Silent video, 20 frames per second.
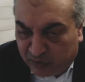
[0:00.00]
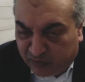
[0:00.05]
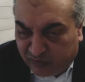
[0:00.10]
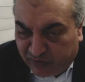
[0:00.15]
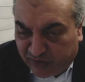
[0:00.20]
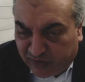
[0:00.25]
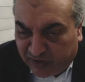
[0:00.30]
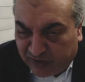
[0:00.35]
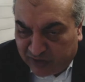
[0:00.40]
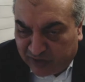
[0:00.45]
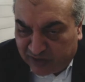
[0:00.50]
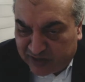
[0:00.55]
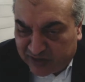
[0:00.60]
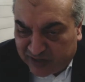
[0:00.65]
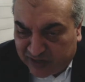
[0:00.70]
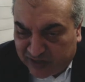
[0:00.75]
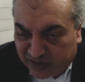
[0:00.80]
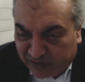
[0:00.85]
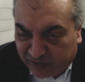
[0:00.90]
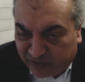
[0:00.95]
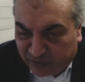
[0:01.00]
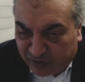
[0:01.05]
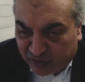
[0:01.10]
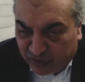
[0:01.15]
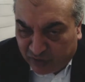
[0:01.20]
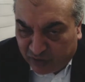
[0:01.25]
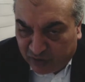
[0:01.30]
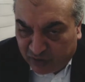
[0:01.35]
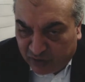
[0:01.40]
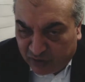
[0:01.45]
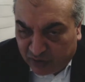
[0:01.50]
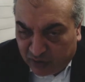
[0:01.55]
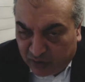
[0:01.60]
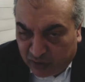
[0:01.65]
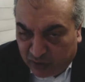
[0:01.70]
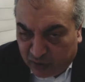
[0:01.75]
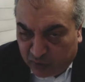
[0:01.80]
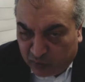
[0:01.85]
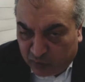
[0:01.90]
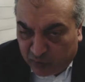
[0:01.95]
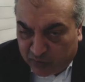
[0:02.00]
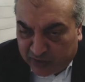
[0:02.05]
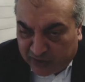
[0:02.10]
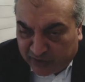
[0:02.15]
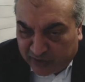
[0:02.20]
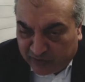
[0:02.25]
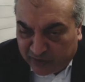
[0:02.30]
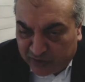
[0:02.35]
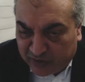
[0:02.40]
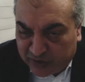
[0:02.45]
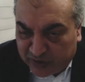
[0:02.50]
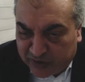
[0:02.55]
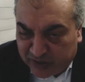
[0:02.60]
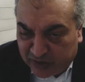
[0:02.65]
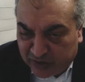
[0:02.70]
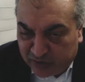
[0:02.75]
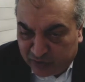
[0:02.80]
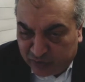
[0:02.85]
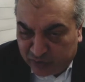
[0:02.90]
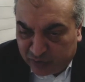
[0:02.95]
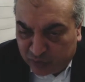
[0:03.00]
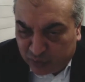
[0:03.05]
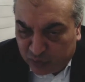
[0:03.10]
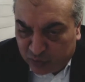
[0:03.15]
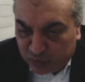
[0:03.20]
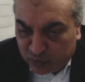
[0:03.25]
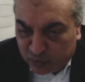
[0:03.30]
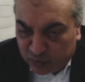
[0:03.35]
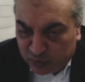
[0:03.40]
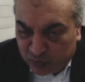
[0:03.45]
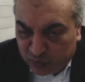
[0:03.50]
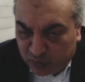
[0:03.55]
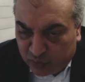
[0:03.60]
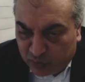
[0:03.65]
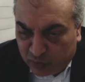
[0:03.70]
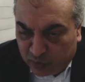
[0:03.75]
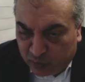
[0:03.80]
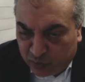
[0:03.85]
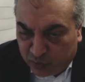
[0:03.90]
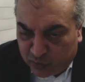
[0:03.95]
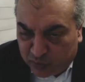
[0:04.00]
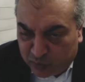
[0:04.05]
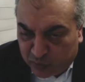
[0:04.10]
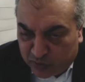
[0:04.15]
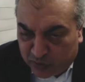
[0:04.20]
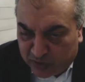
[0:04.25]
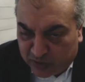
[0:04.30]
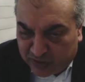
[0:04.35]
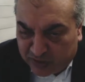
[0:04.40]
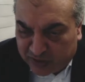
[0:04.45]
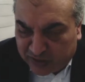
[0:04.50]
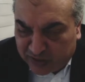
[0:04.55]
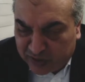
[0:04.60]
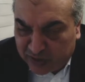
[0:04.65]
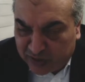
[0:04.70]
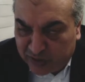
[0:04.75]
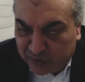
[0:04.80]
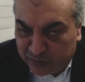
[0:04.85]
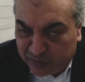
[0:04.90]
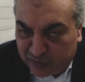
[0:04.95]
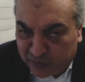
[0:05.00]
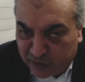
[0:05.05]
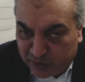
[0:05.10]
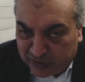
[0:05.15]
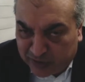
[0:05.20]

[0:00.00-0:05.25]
We felt safer with having a set of rules which were internationally